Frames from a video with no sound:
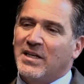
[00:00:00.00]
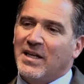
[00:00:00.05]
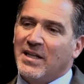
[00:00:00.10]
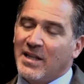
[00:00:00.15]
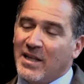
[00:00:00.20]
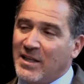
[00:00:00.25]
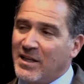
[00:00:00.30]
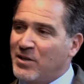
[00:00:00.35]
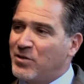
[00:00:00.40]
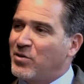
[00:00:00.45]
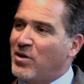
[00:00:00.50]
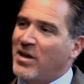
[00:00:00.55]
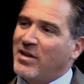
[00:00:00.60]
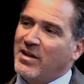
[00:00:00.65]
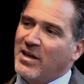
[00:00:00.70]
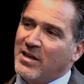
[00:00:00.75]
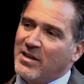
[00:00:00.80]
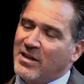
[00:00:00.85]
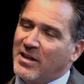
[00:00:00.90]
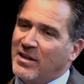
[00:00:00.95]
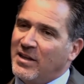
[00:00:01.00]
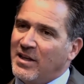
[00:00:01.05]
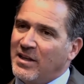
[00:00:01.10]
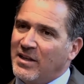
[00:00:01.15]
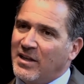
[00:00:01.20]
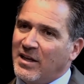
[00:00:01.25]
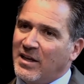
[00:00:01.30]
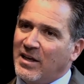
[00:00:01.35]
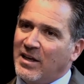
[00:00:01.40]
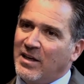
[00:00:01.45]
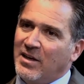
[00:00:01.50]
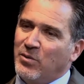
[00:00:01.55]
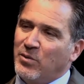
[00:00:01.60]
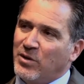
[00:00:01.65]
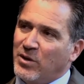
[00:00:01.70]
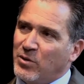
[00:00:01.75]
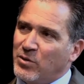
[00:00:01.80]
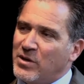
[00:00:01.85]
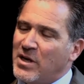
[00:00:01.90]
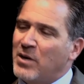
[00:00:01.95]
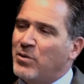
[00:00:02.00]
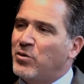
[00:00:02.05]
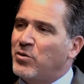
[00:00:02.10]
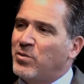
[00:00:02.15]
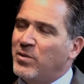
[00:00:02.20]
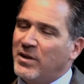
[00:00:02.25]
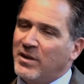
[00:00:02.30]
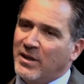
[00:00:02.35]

And then when they were done with me,